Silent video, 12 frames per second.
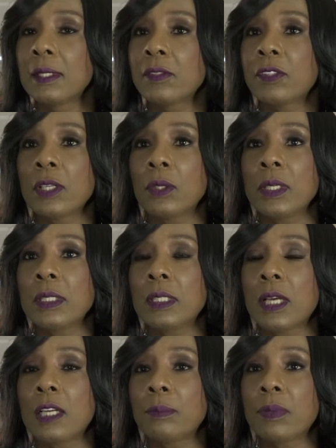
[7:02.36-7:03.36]
So in the
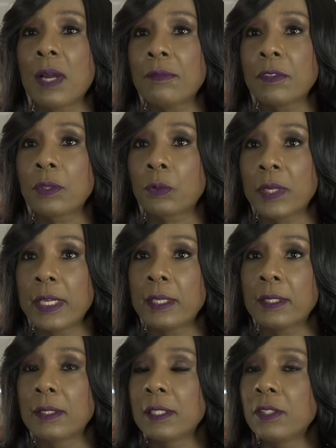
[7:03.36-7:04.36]
nonprofit
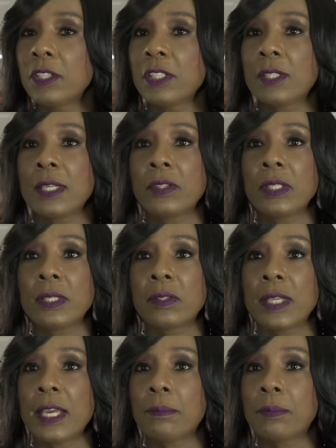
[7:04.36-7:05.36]
arena, just as an
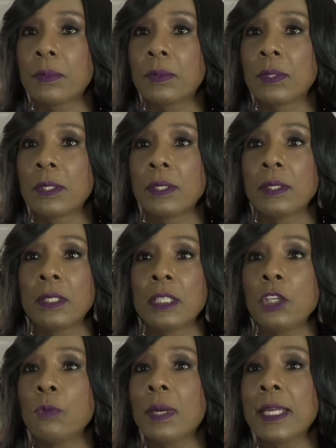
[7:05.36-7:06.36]
example, the
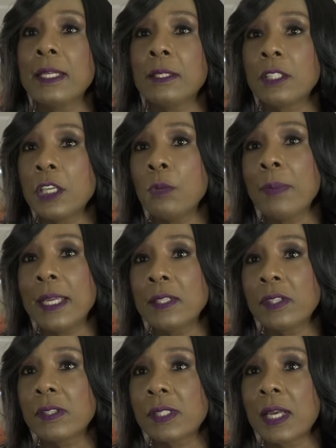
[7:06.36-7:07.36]
Humane
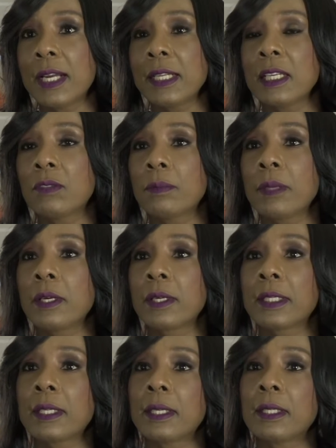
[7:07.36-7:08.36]
Society of
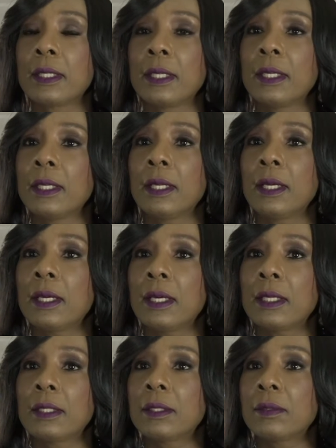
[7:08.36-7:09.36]
America,
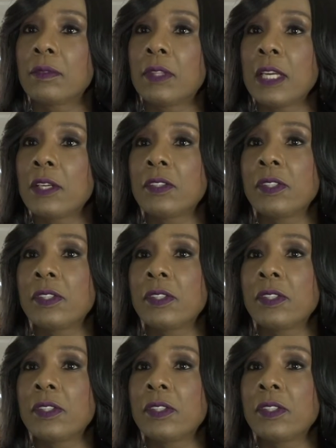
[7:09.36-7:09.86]
their